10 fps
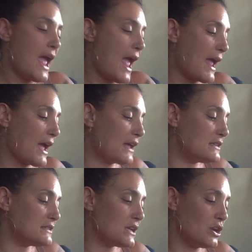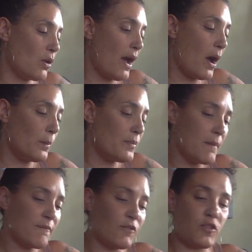and, you know, help
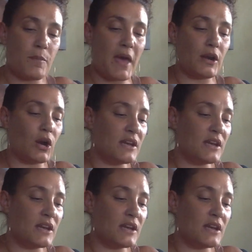them for the better.